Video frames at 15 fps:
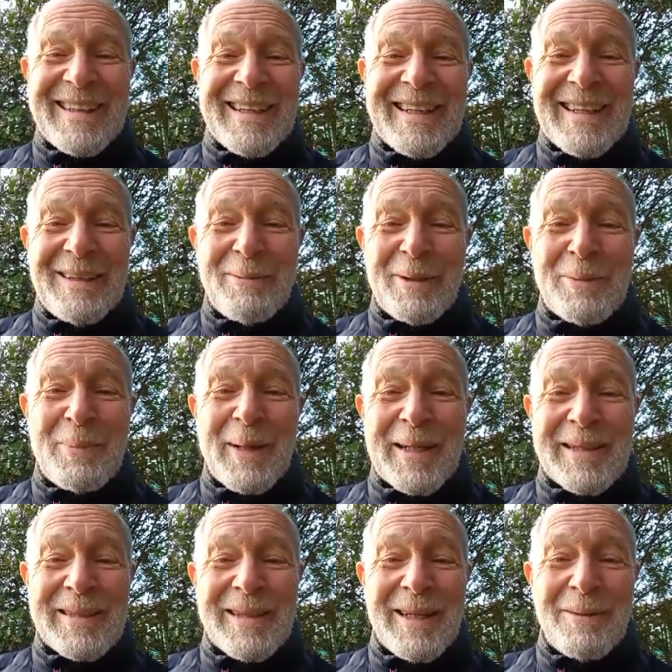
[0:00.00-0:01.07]
in which
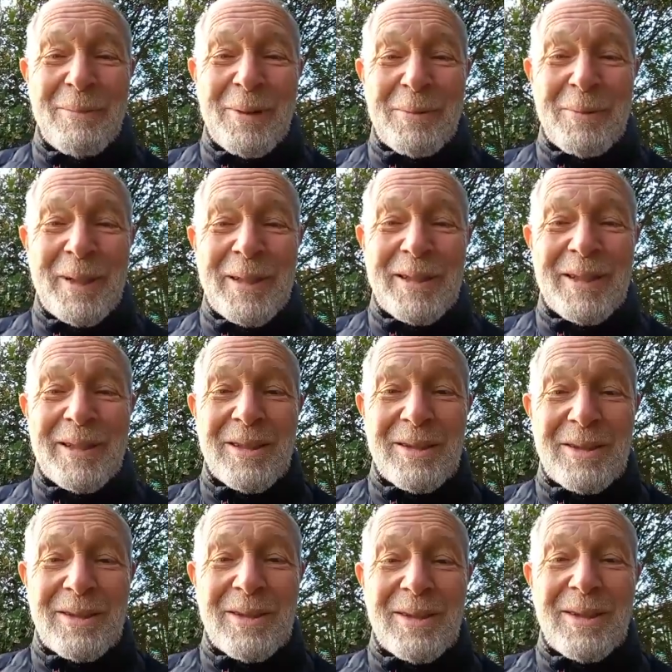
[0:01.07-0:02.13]
Pakistan will reach
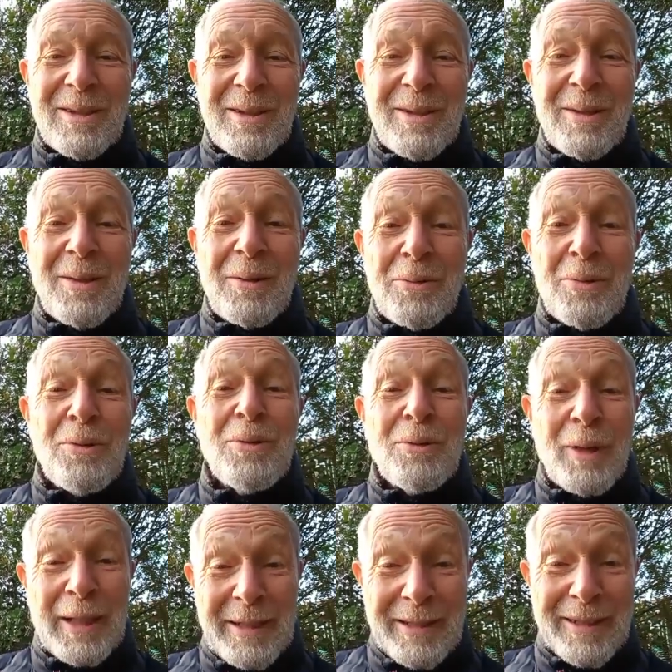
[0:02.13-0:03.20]
its true
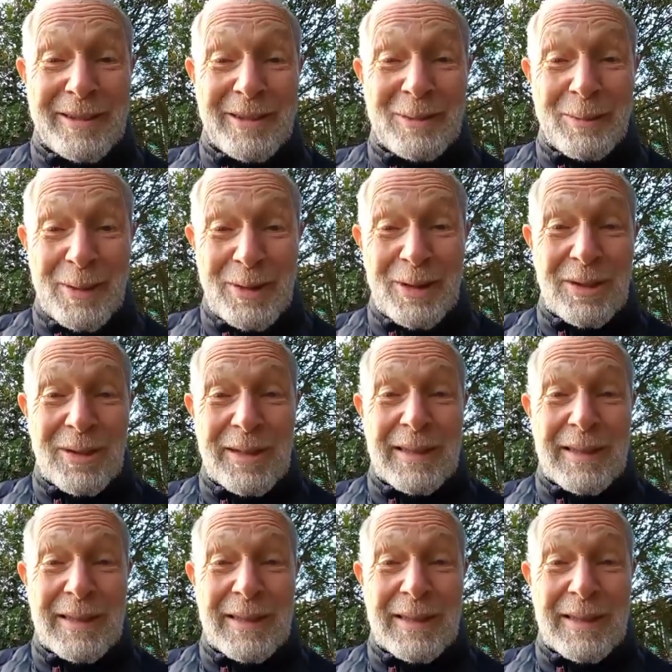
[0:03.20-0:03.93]
greatness, which